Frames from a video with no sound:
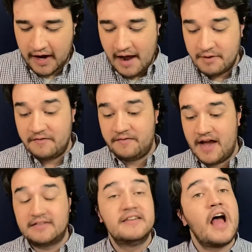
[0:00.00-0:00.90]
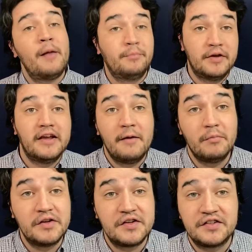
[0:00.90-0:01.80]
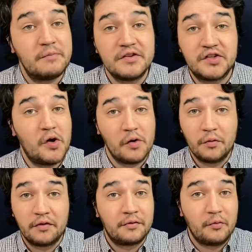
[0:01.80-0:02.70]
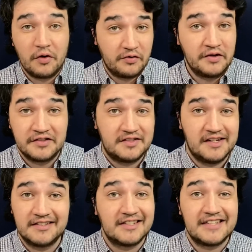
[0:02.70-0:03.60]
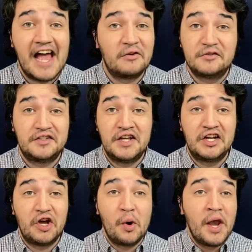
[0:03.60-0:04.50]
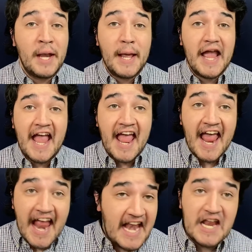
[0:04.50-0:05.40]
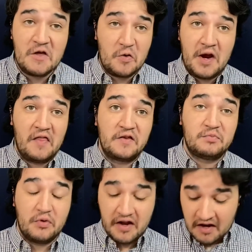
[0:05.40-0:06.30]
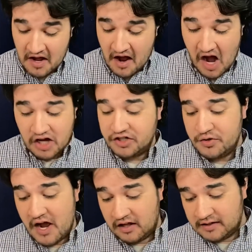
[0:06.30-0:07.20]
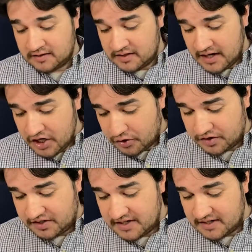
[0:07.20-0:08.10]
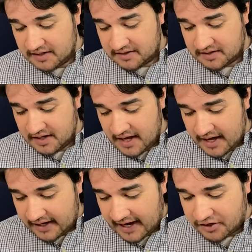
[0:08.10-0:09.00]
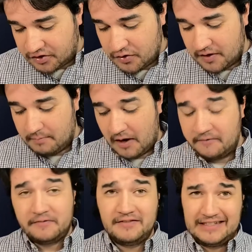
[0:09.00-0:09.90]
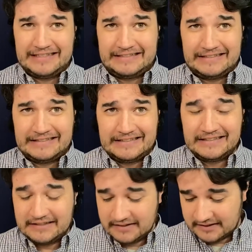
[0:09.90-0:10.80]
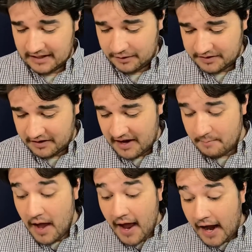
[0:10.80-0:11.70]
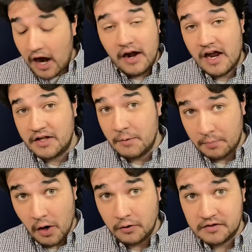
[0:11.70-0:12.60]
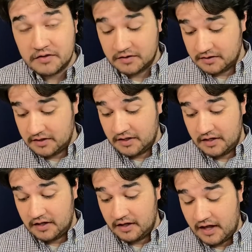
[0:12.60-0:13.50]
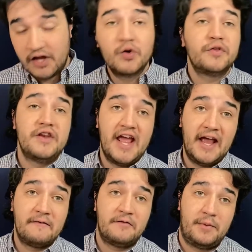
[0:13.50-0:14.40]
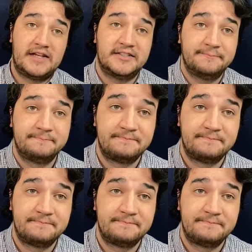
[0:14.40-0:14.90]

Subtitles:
I'm in fact not being ambitious. I'm just going with what everyone else says because I don't see it going any other way at this point. Aunjanue Ellis, Kristen Dunst, Catriona Balfe, that's how you say her name, Ariana DeBose, and Ruth Negga for passing.